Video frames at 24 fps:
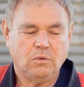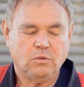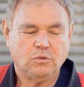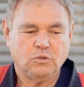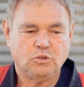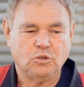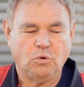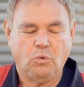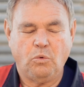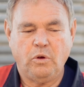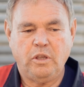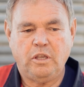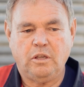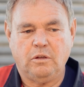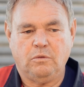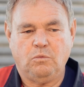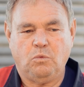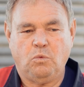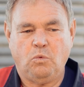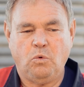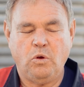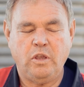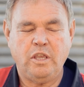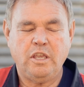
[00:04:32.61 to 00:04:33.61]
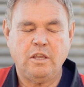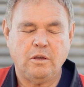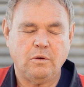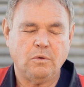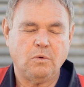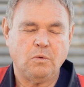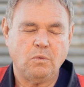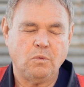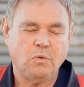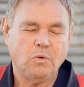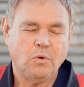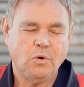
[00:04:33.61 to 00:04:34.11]
so we could we
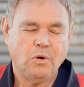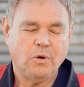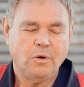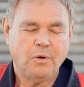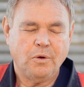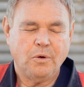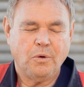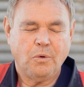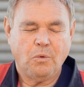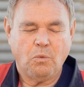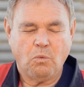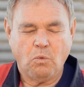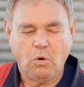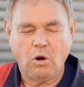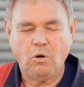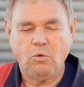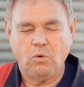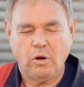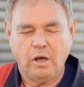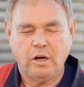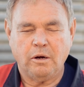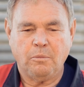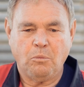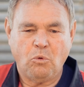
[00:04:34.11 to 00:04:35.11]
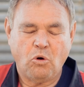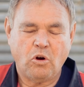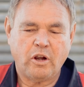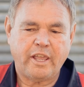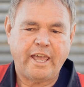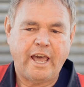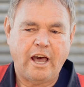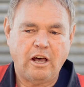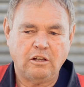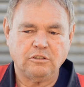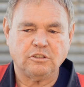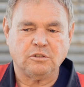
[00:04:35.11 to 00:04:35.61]
we're running more
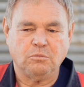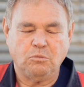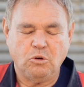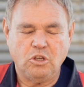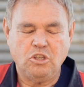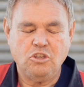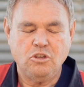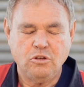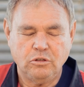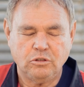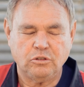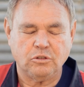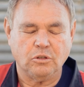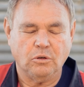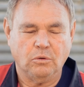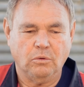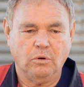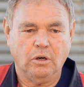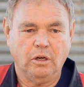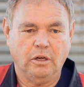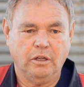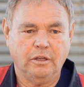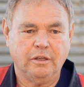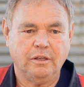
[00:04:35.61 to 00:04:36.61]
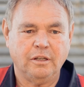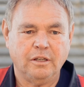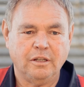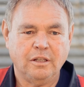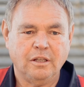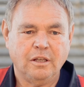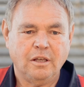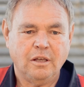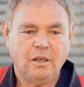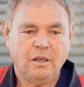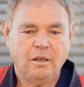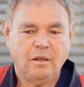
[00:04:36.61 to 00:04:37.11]
cows than we used to run
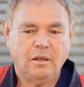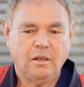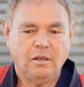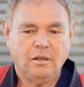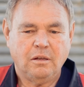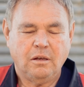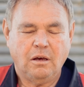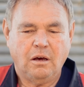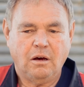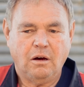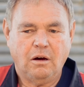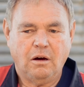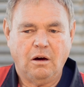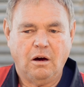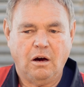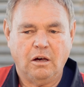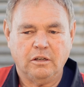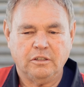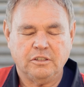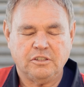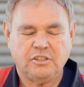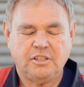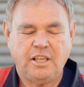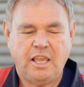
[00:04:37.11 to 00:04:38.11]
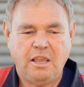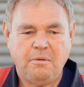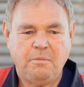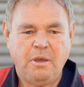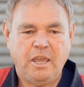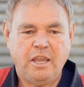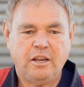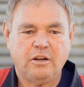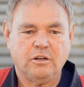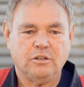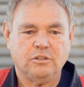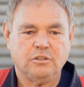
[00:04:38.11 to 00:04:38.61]
on the same
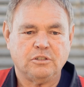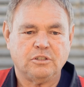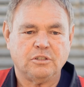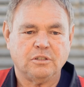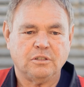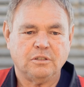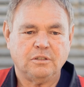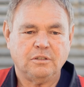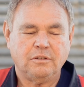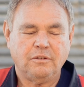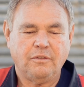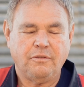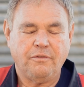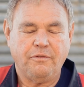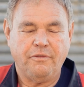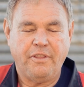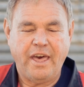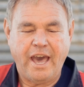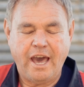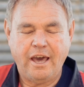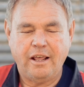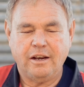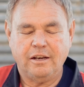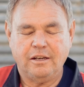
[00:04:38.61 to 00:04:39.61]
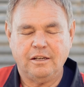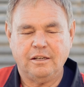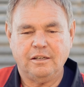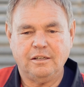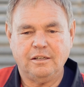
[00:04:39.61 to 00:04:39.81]
acres. That